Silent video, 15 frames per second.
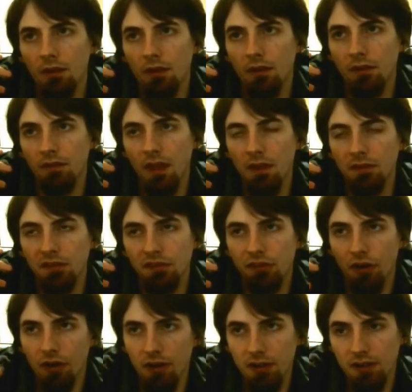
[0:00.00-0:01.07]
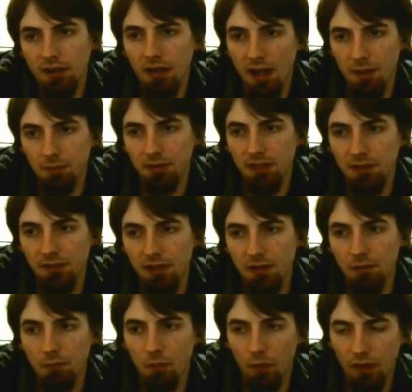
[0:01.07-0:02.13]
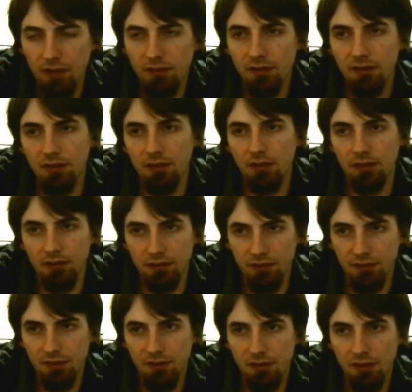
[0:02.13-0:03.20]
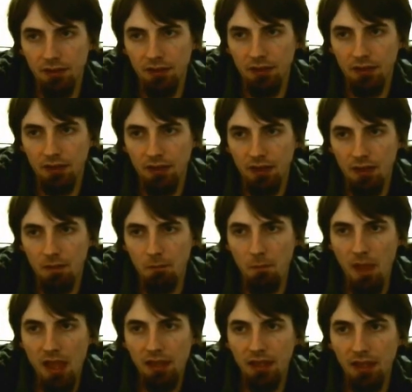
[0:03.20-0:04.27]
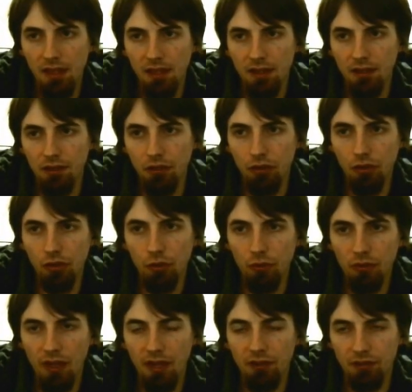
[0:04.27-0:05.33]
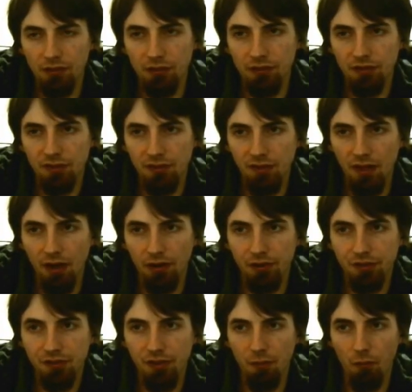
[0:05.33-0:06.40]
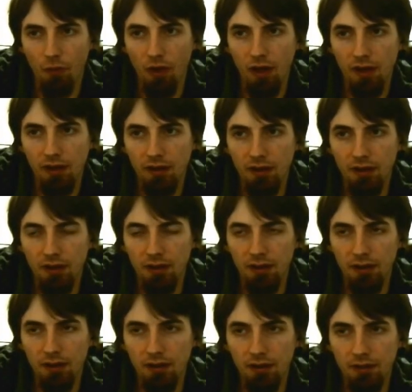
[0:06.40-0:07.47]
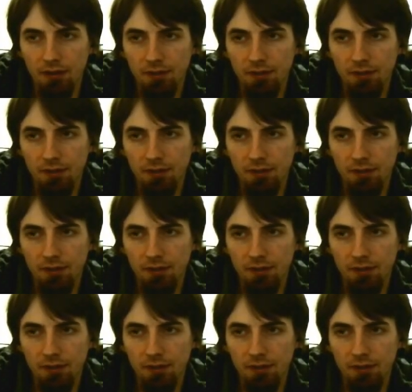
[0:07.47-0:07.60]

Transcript: they've started, I believe, in recent years making new letters that are somewhat, I